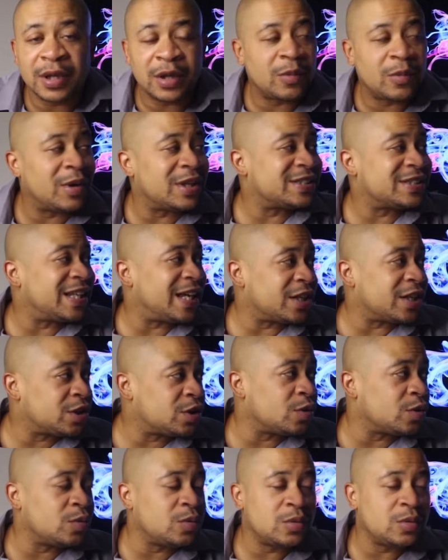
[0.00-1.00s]
And the ones that
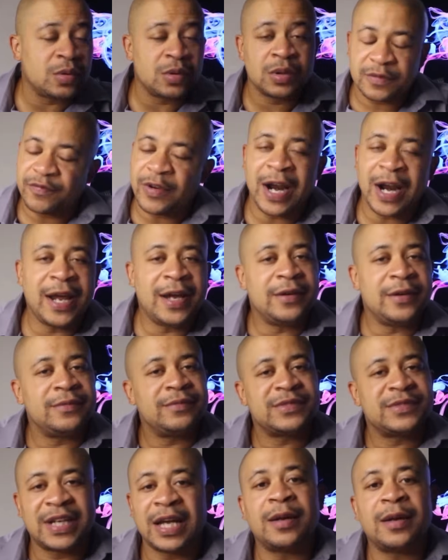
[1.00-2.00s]
do,
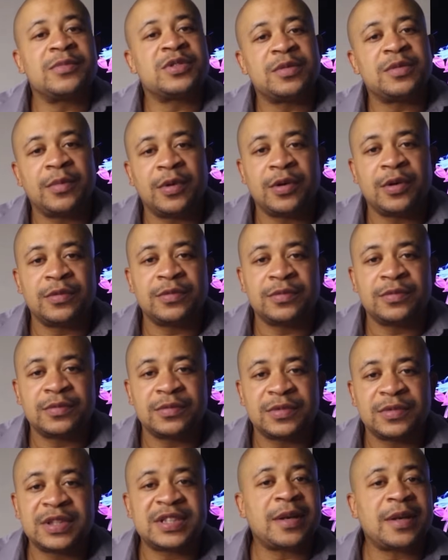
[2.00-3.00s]
right? Tell them,
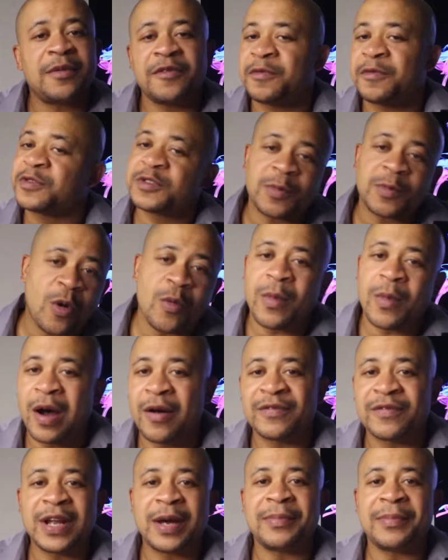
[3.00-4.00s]
Simone. This comes from Simone's
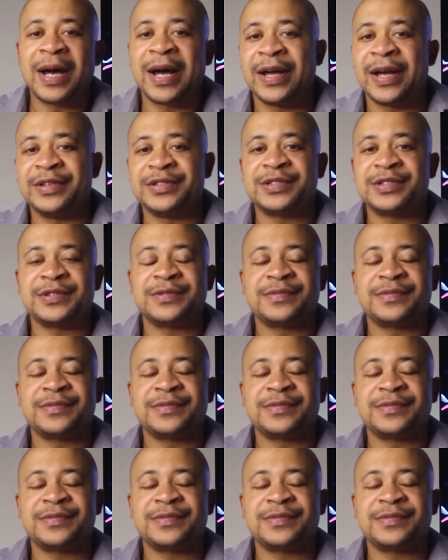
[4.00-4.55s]
mouth, not mine.